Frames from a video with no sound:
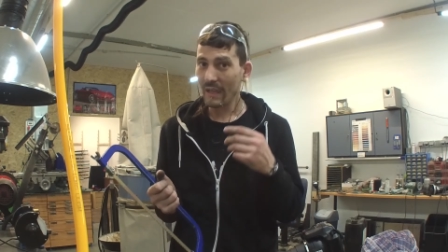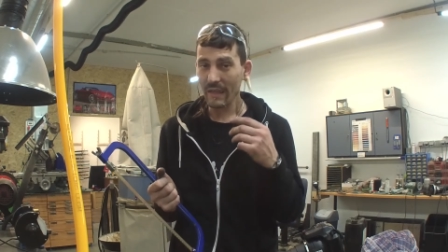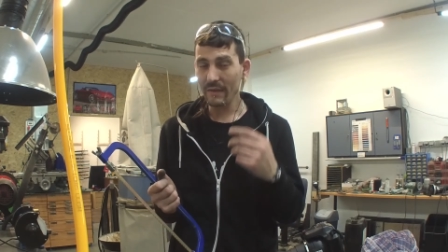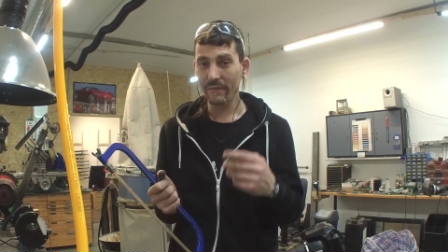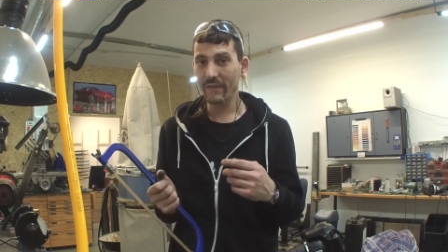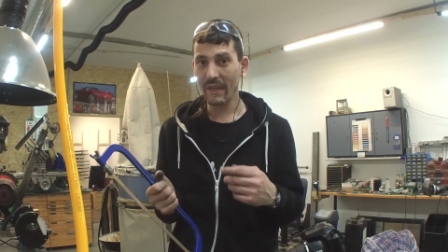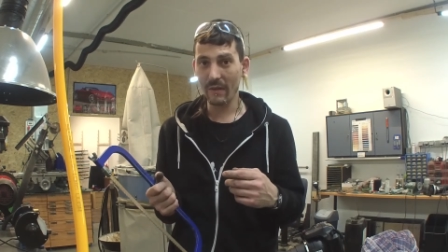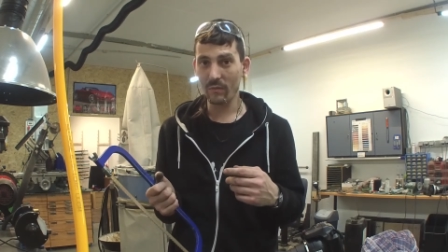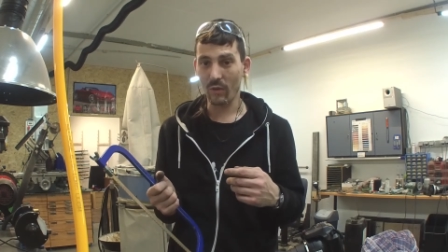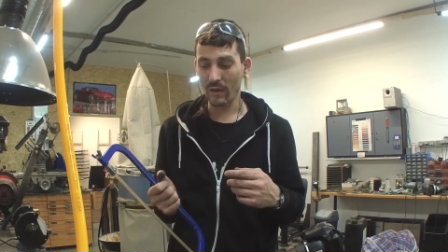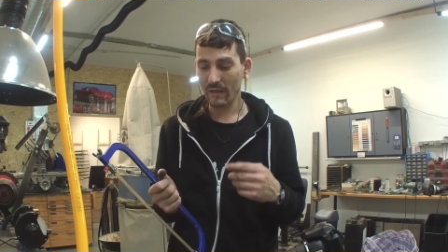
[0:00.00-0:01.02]
even
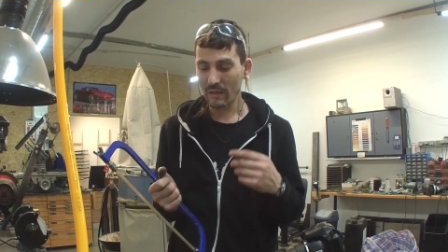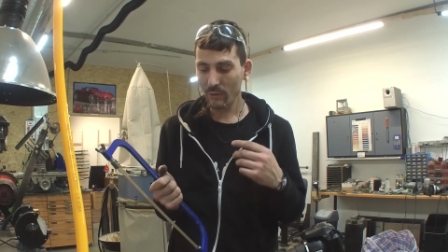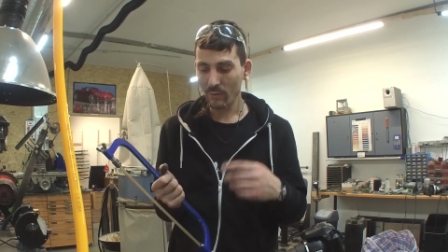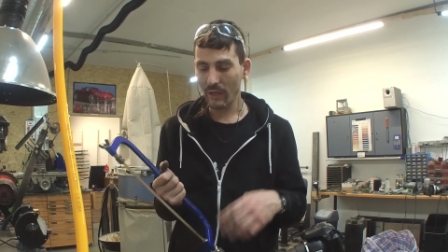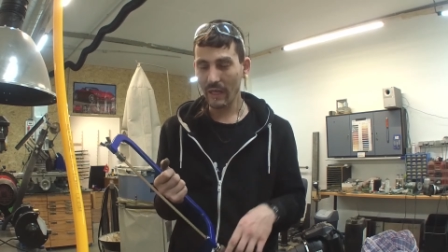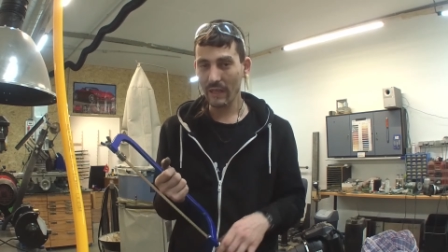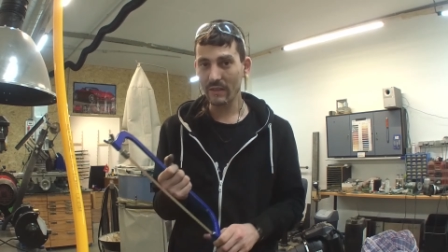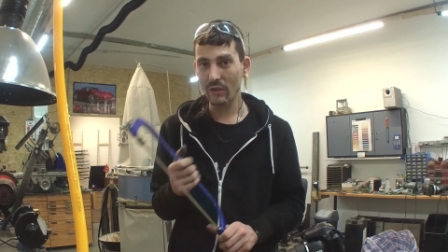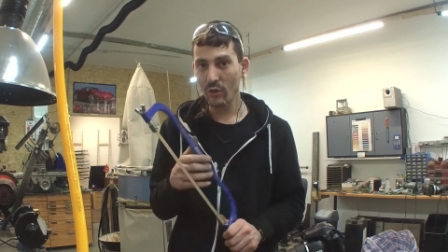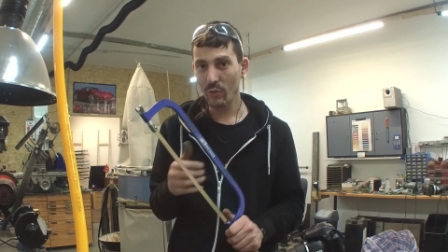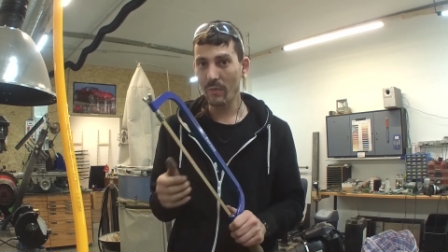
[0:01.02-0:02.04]
that one, it lubricates
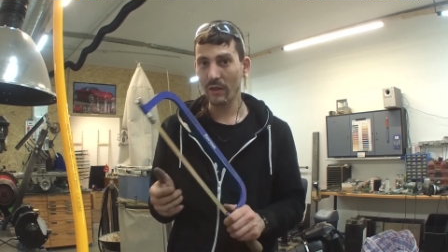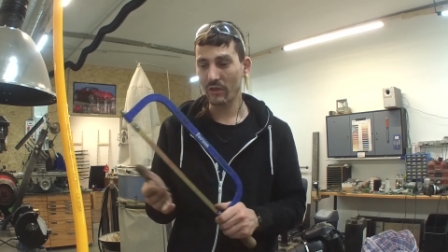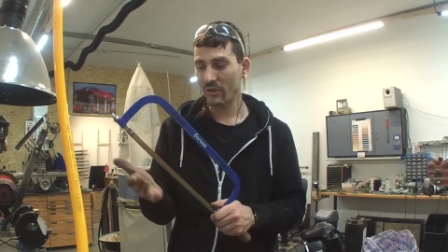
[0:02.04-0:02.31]
too much,